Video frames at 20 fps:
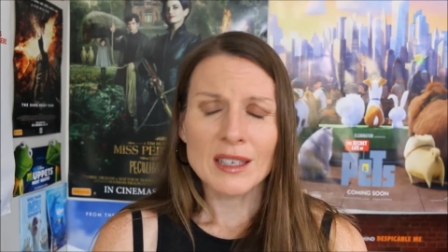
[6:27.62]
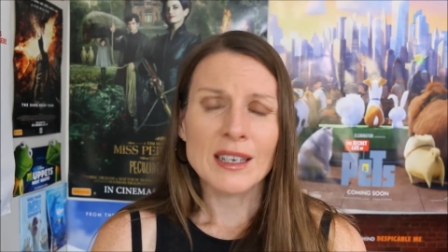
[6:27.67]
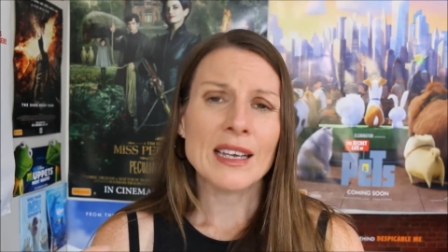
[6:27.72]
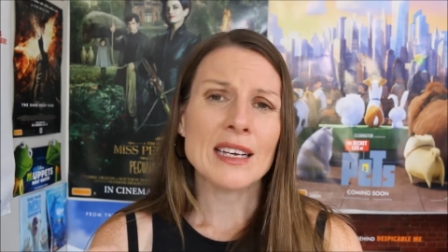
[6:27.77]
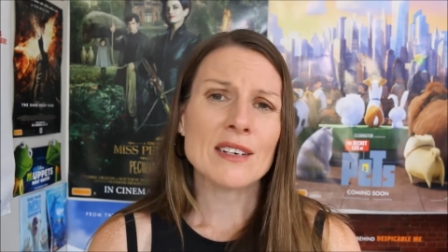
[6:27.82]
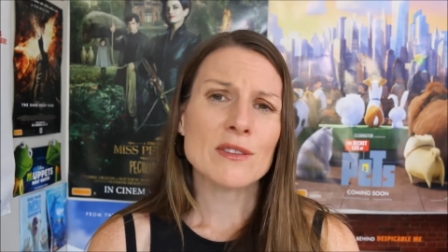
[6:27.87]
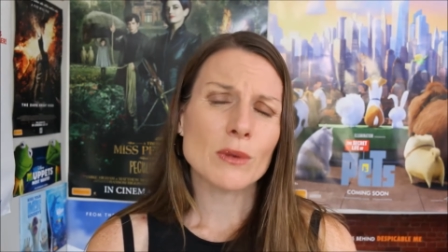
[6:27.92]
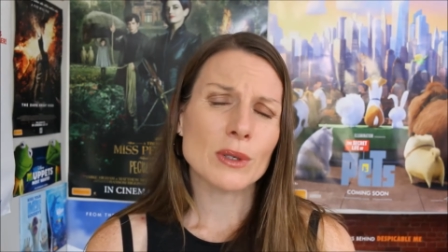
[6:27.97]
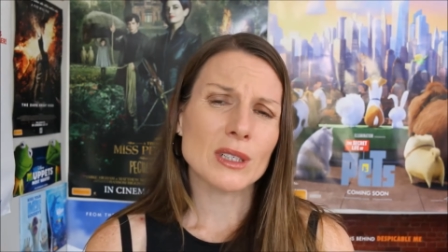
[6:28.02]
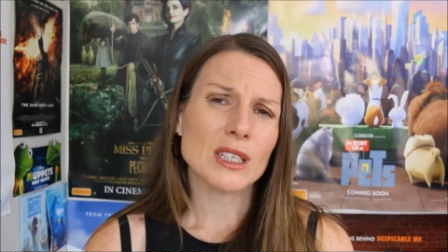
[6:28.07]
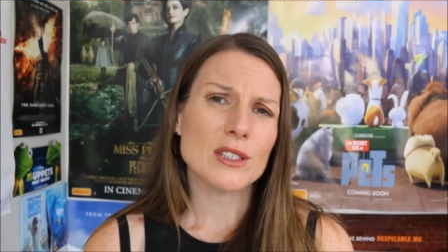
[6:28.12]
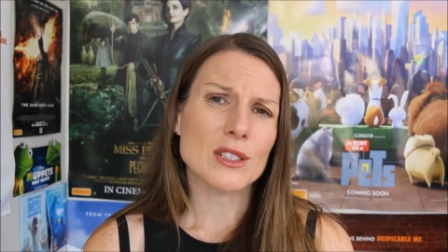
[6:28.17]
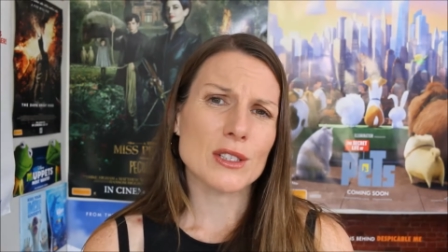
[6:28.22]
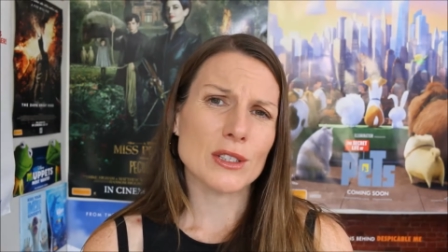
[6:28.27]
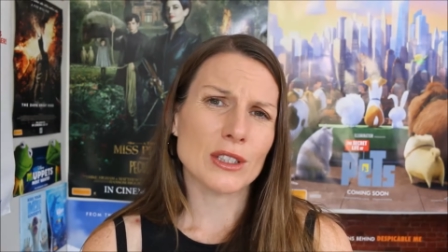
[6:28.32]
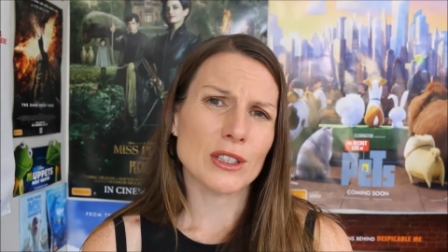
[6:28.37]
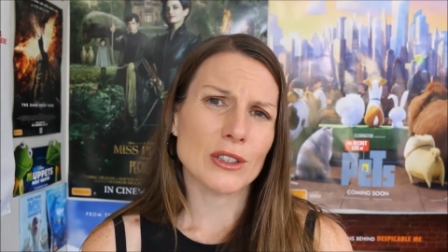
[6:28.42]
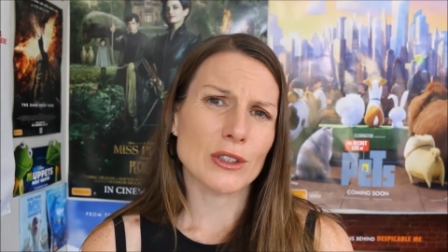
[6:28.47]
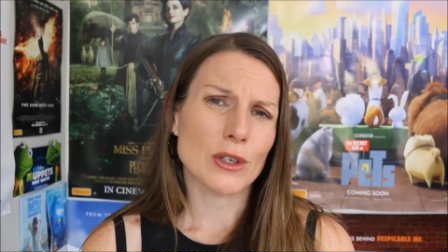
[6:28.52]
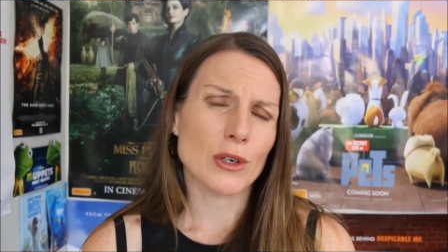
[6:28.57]
Everyone I do
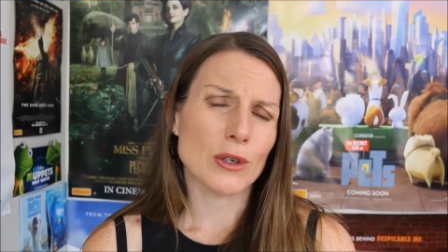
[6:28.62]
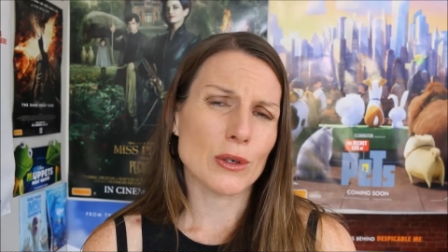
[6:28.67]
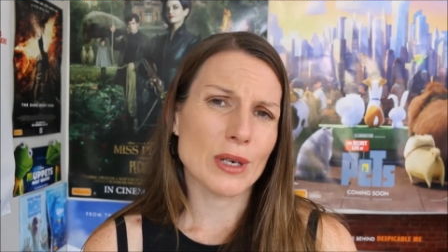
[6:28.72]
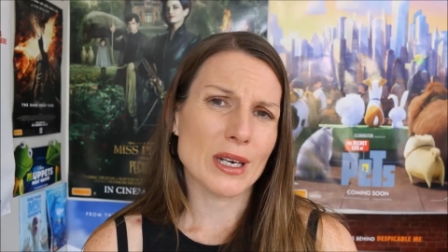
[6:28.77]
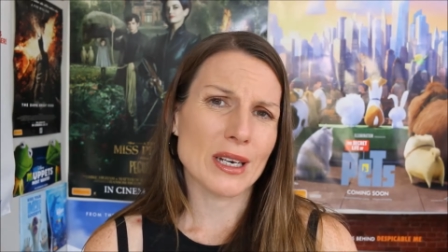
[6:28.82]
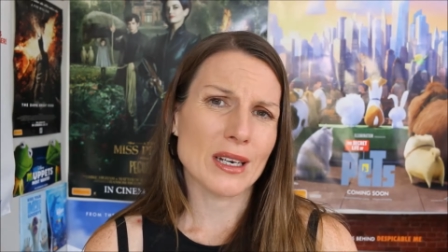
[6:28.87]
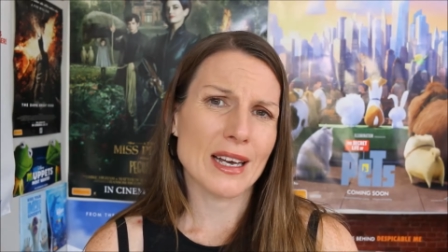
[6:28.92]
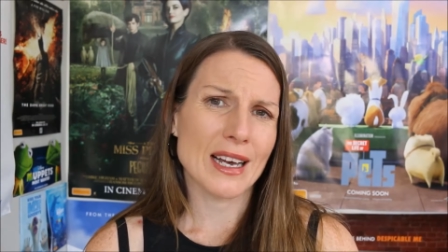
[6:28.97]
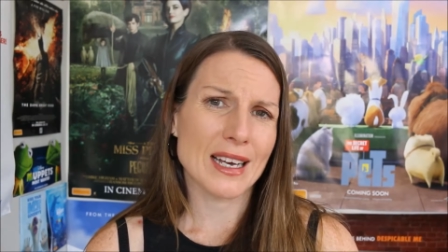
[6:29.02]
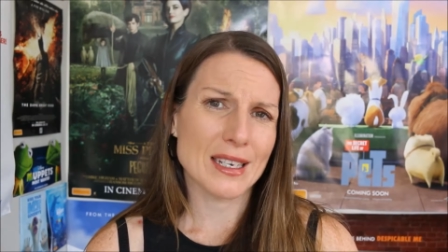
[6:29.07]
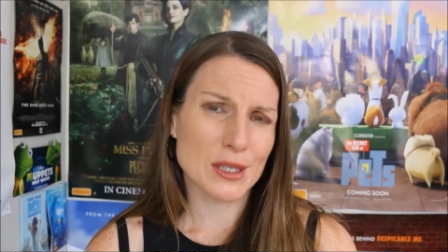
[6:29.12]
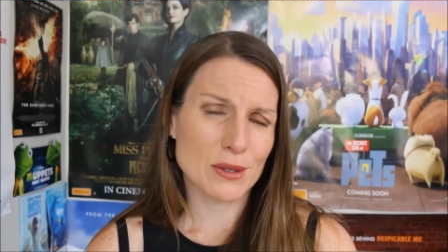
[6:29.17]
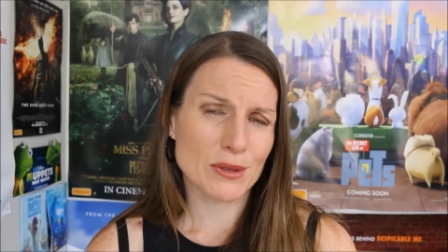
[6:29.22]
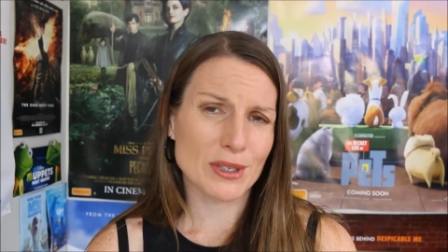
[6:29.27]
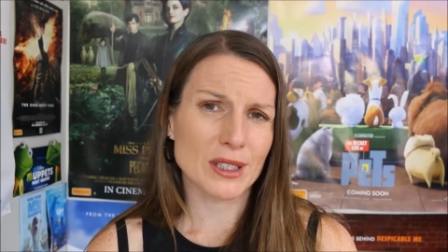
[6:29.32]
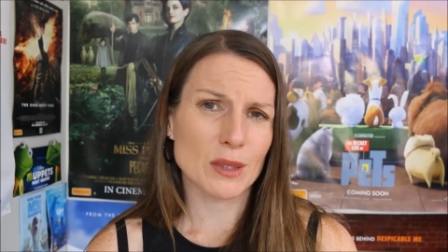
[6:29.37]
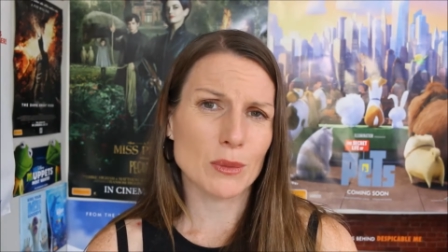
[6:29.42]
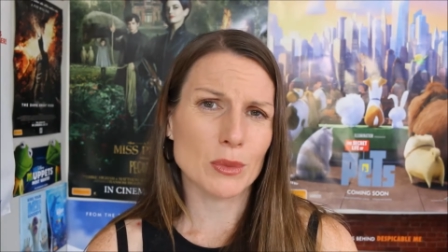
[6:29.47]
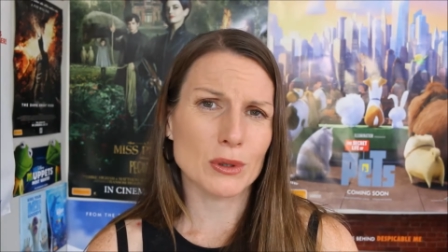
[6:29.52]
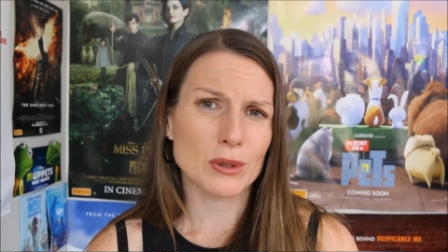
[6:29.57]
know who has
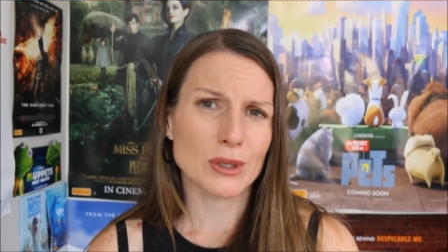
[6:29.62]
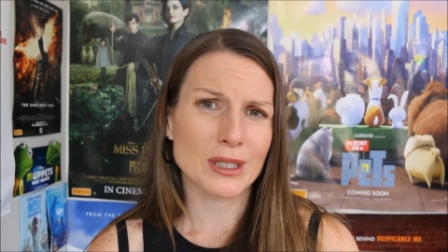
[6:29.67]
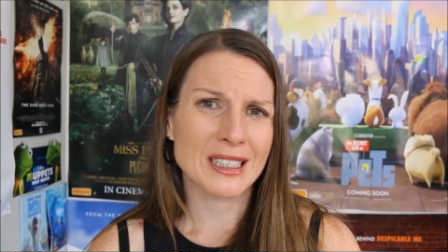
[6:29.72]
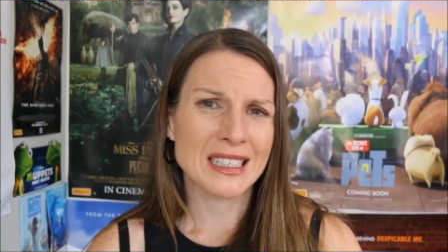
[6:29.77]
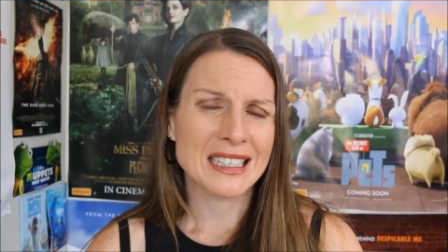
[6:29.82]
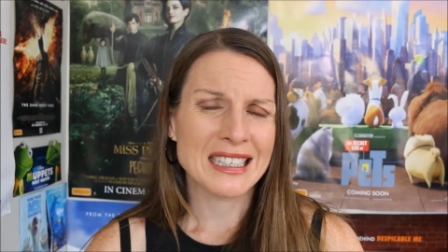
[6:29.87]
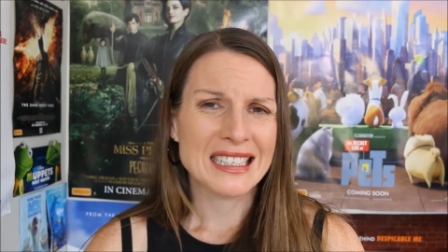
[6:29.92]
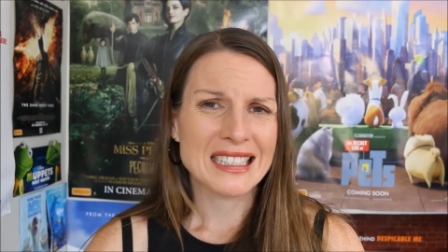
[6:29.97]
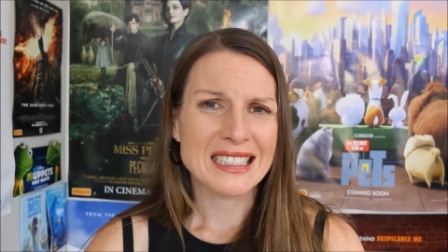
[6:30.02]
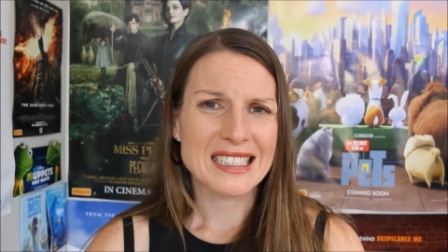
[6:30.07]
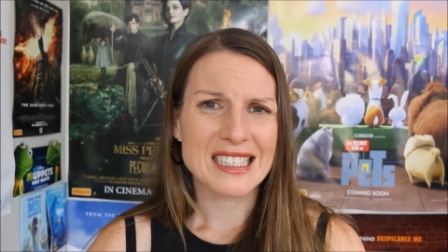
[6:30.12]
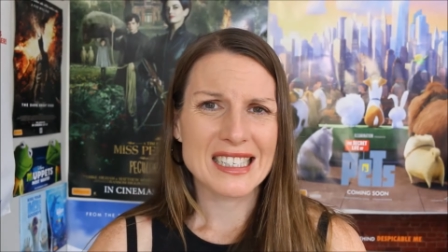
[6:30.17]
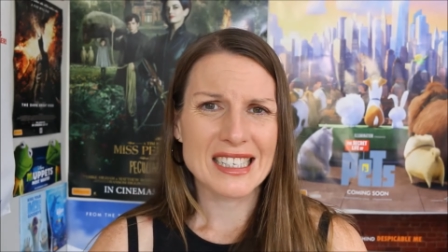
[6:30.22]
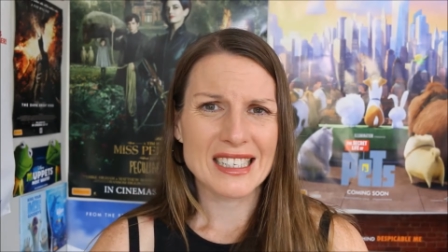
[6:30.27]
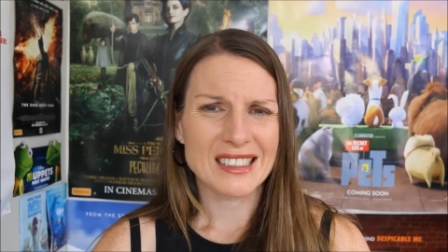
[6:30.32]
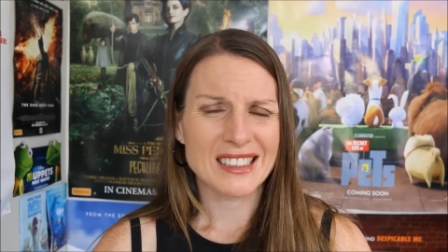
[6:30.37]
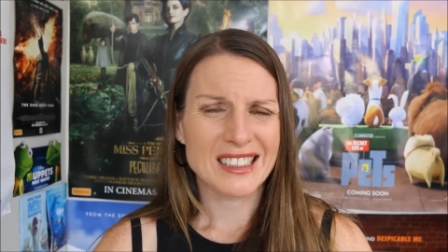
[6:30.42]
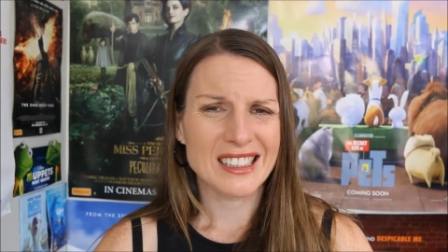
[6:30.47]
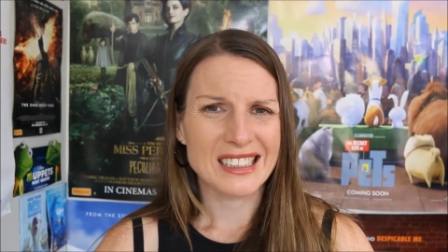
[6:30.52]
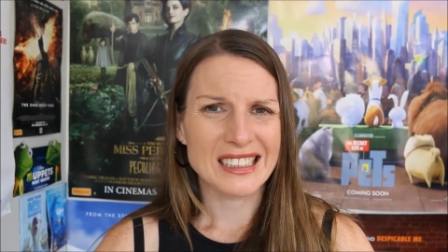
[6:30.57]
read the book
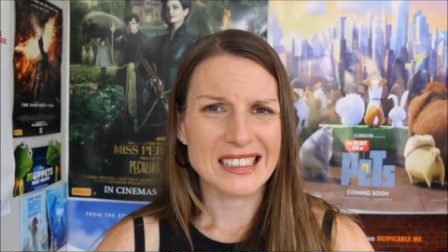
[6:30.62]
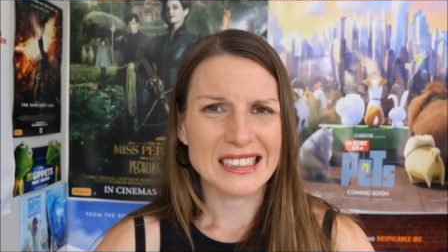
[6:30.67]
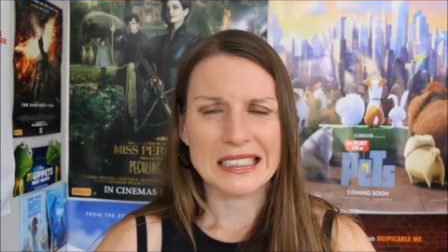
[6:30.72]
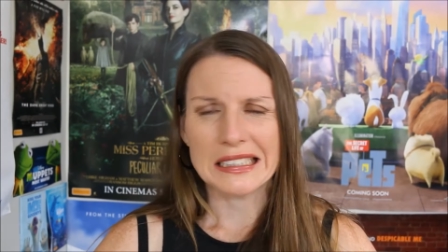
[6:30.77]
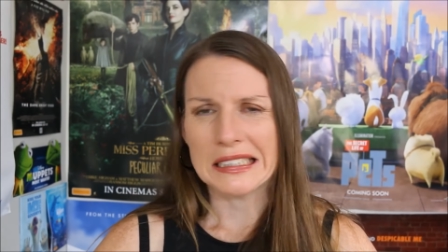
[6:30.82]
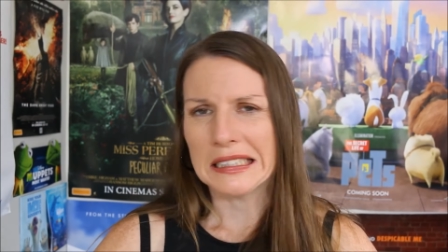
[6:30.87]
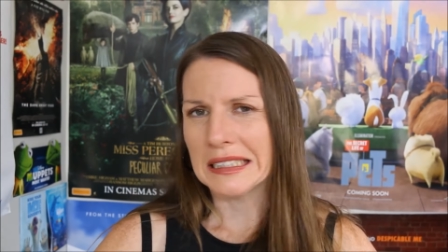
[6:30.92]
said that